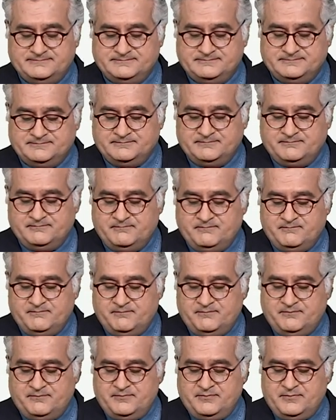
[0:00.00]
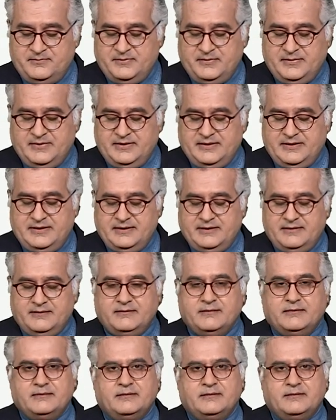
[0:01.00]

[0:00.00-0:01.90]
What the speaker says: [no speech]